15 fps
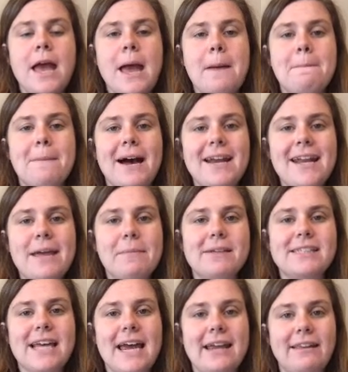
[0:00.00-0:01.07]
My name is
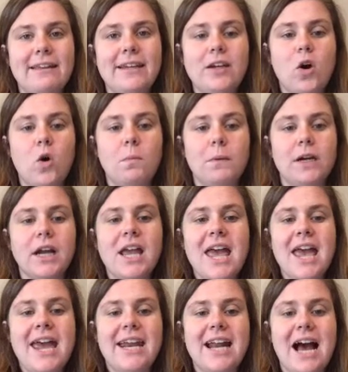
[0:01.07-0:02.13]
Haley Comer,
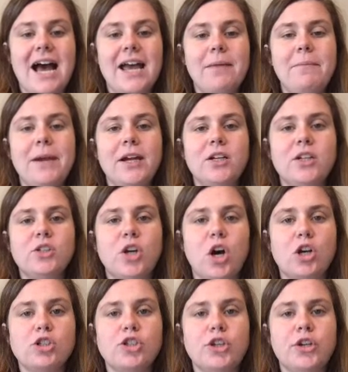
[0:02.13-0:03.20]
and I am here to
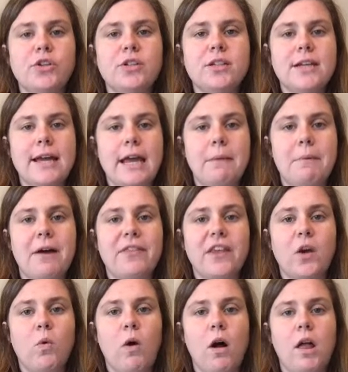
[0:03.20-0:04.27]
talk to you today about the
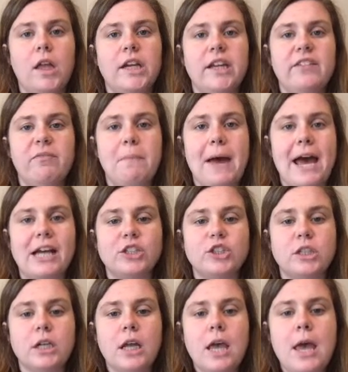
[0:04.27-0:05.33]
quality of passion.